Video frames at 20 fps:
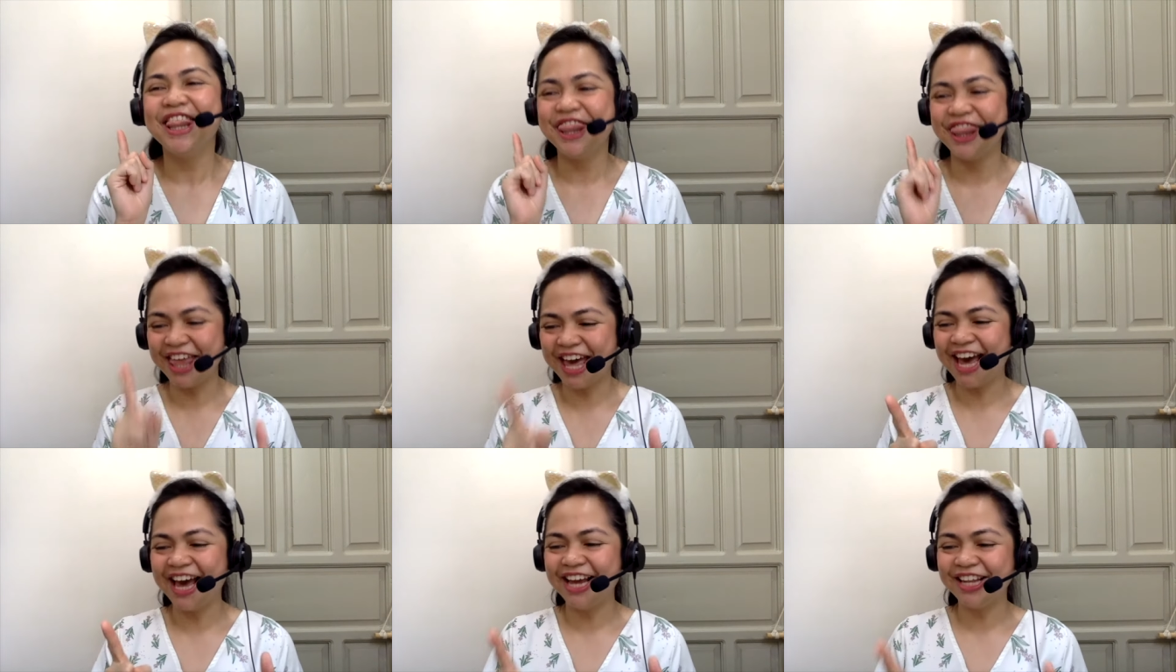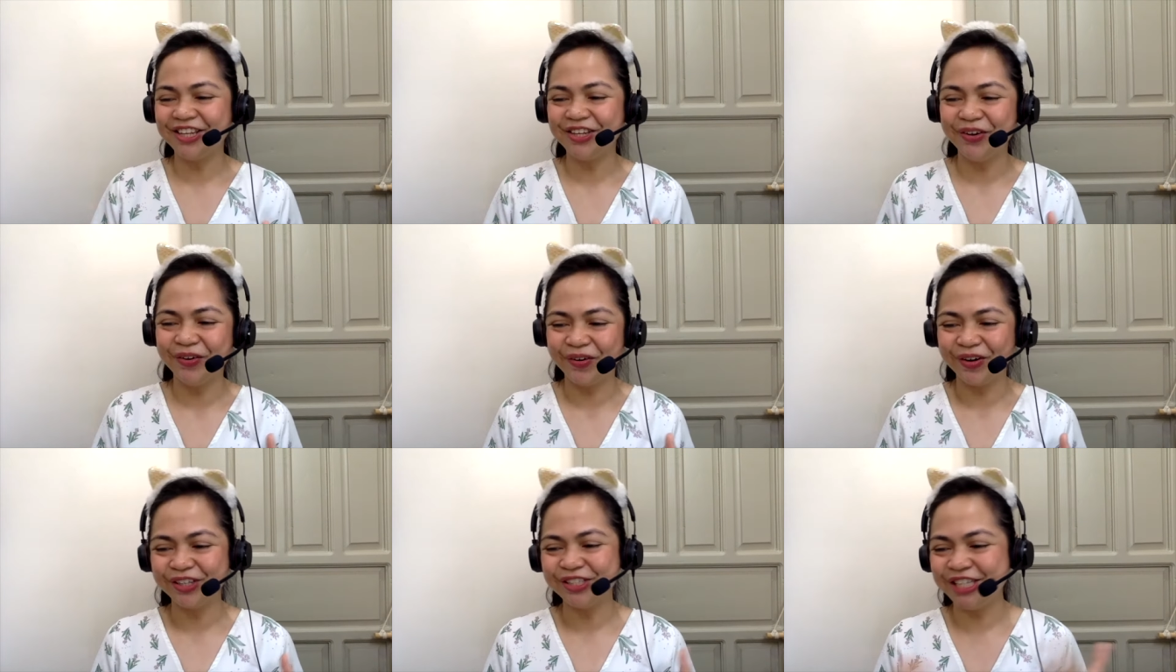that
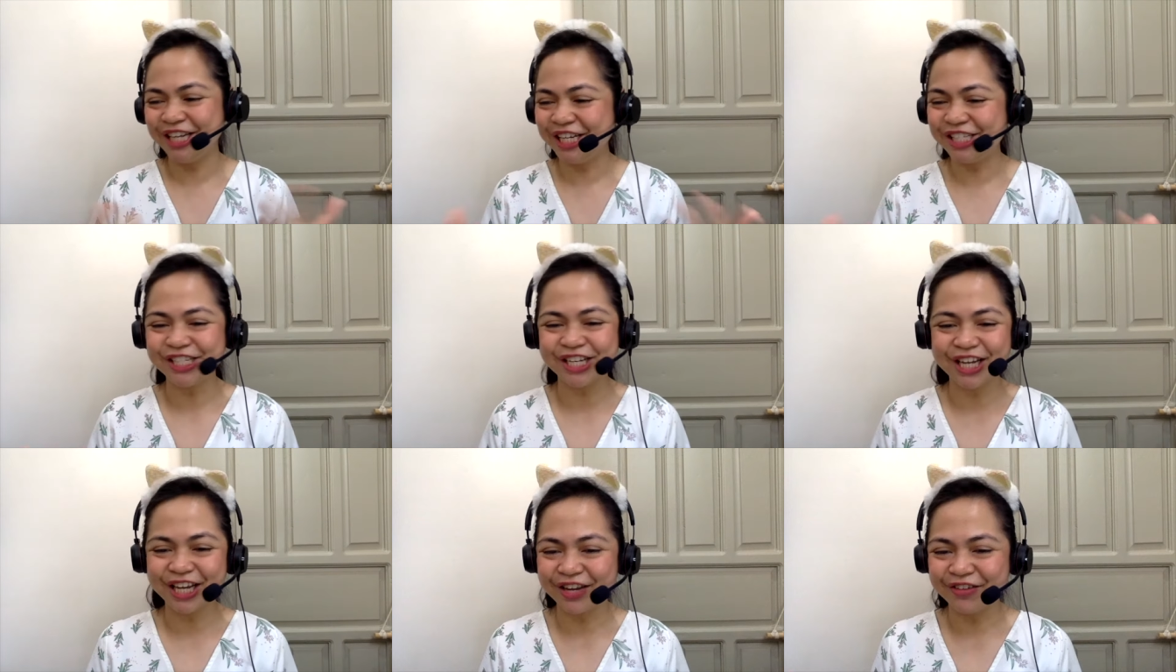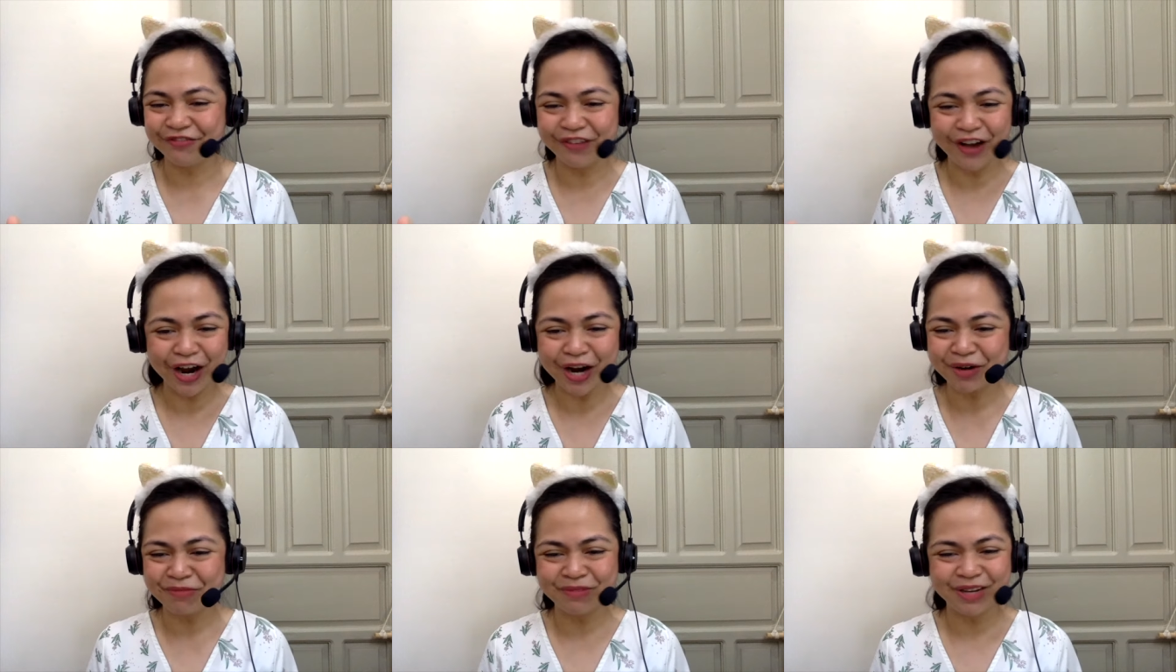your teaching
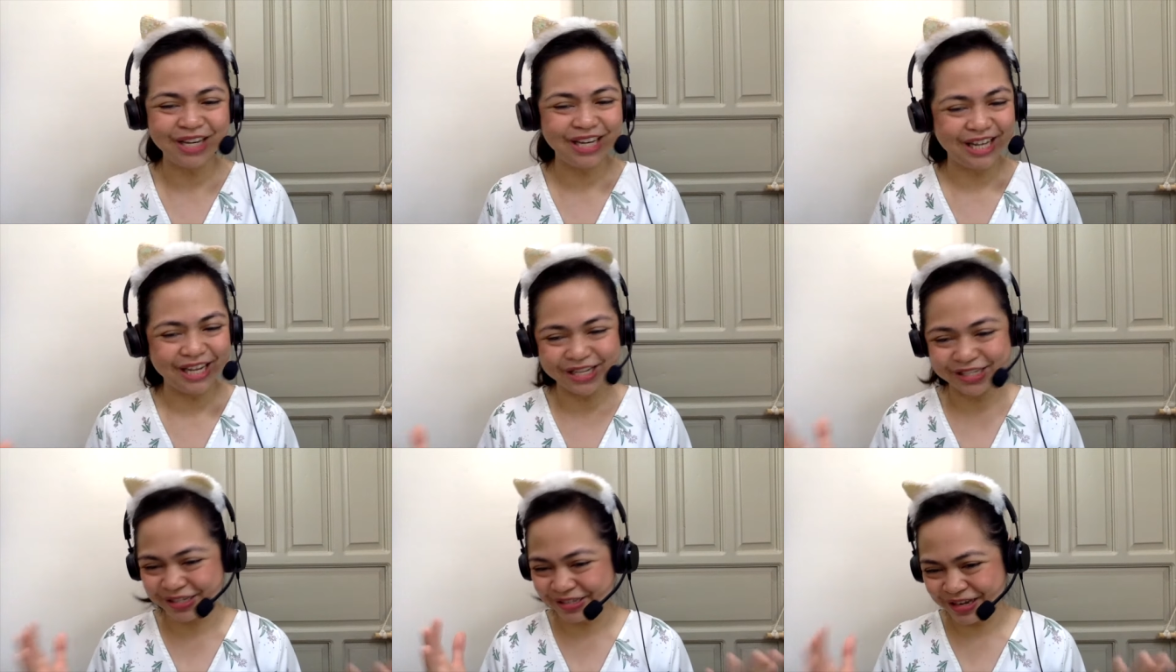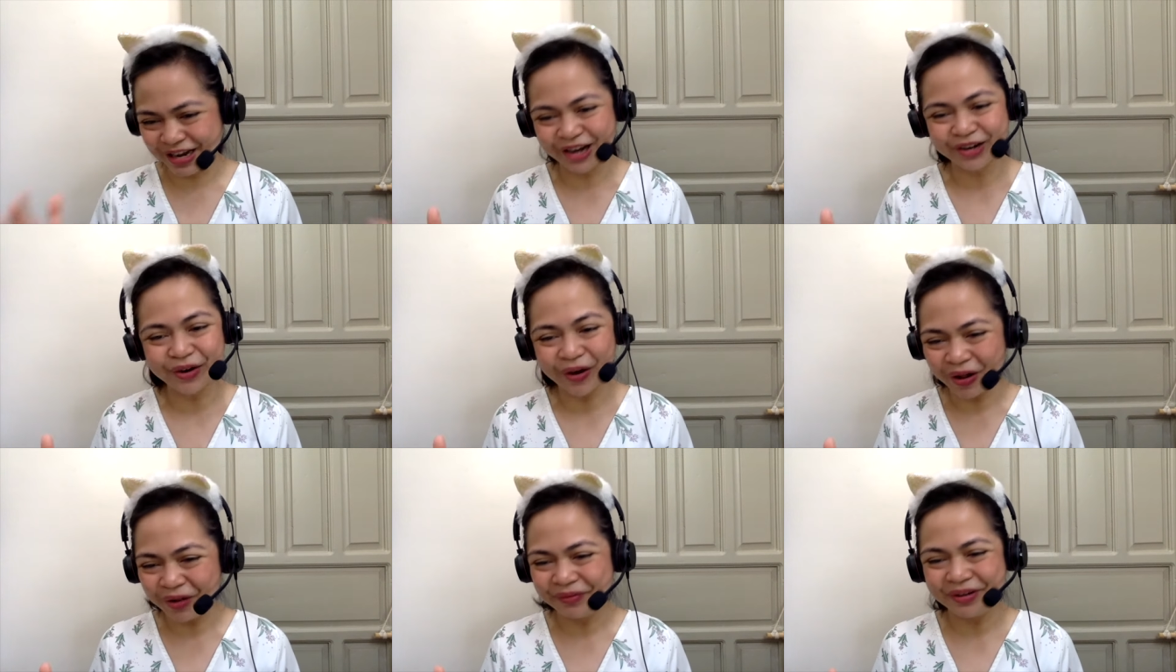environment is not
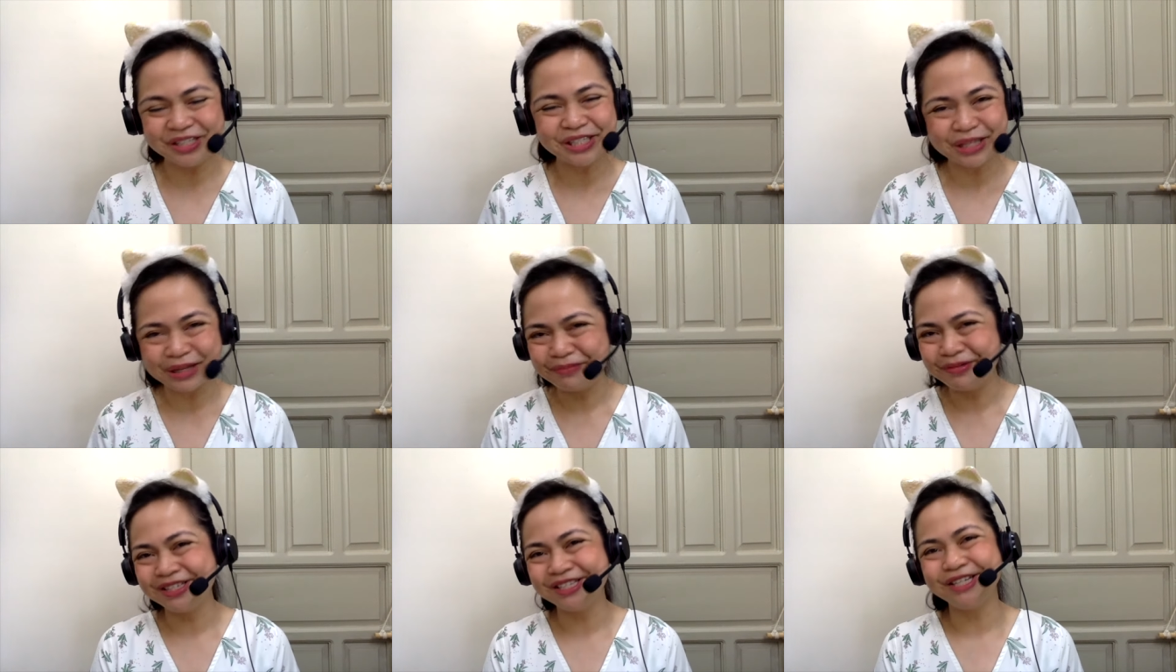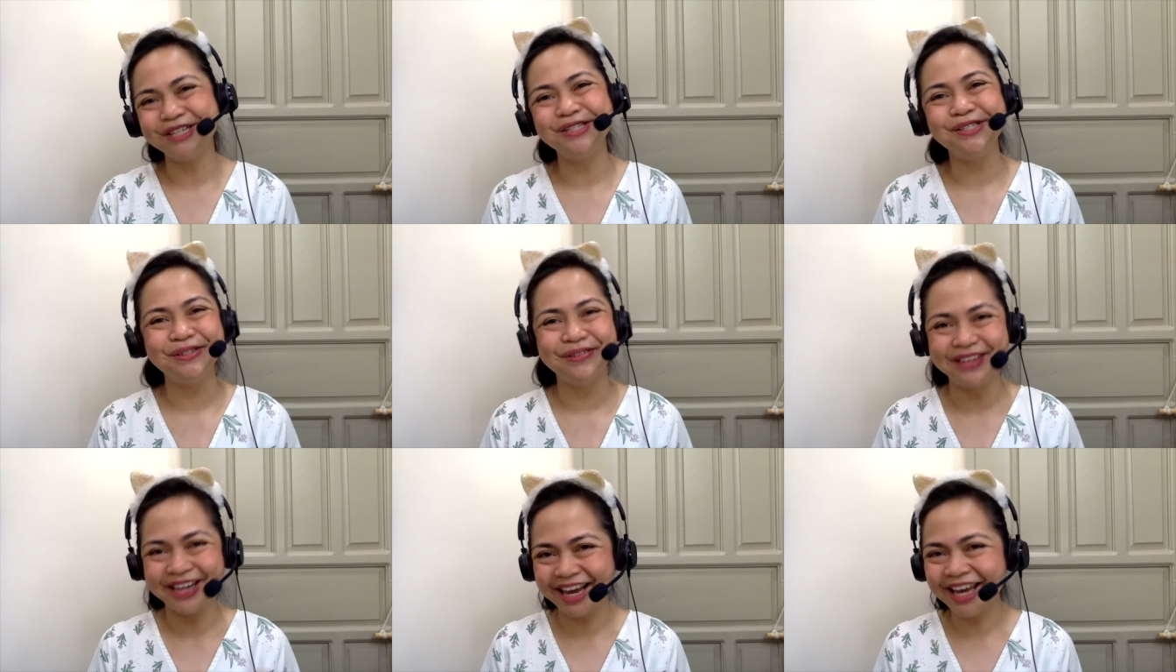always limited
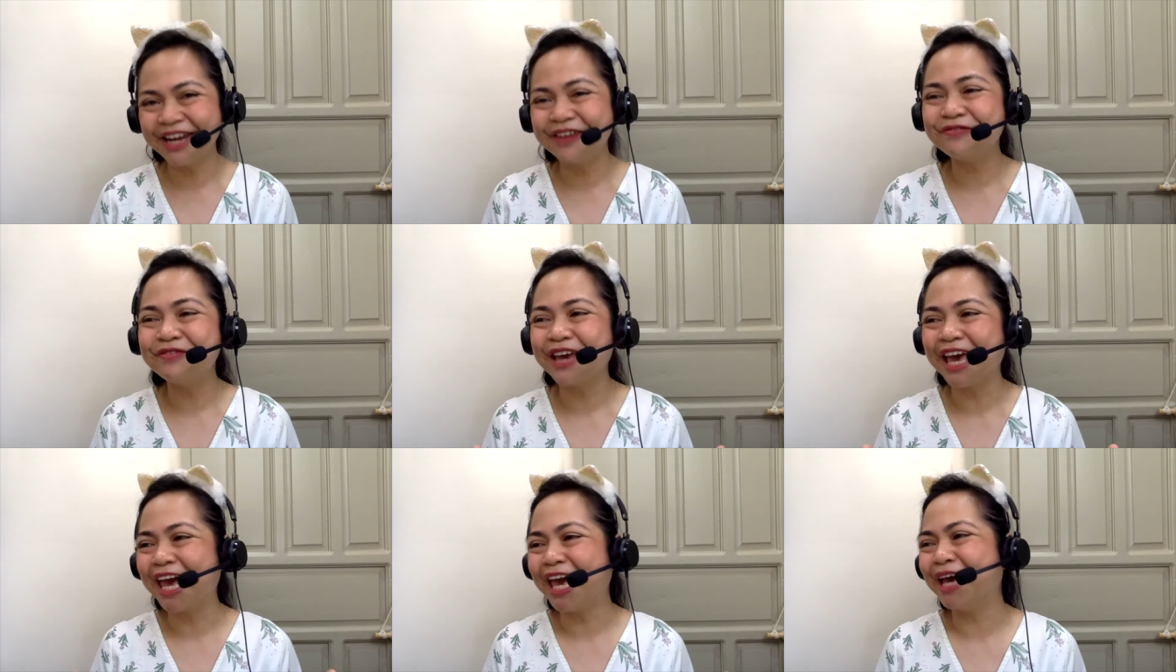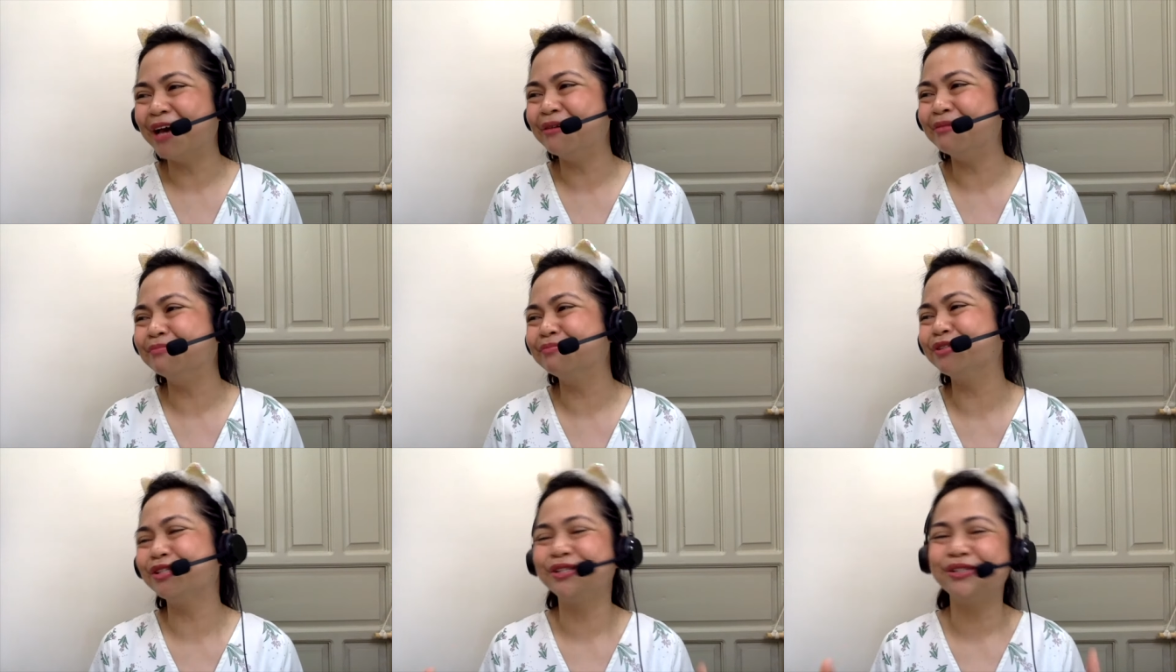to native
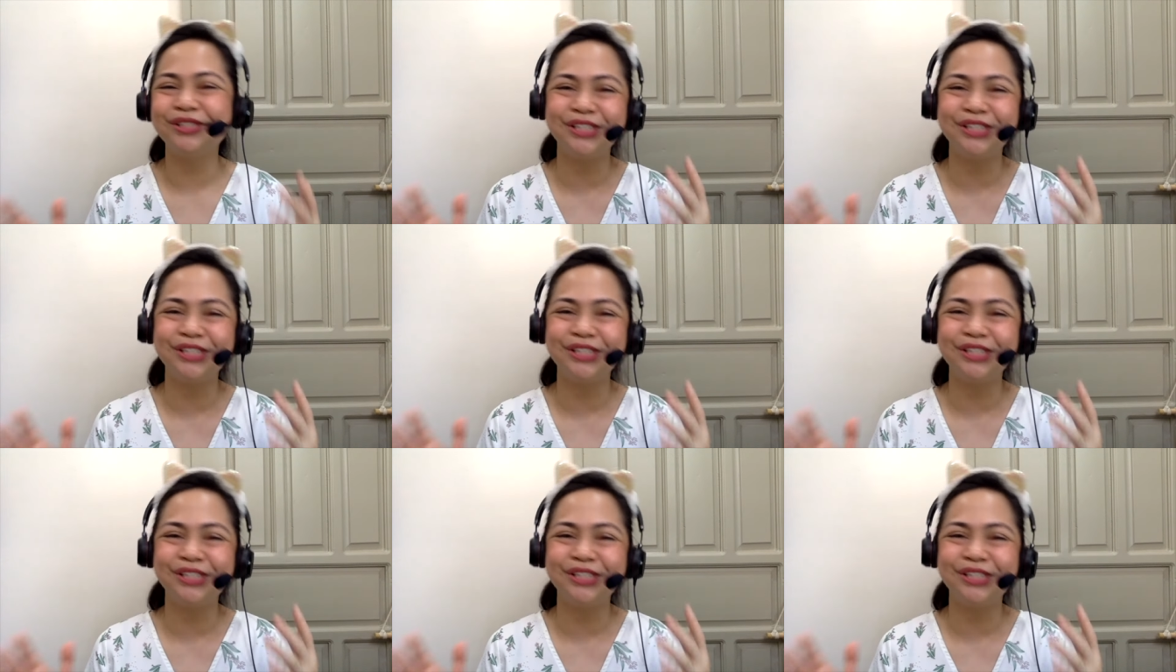camps,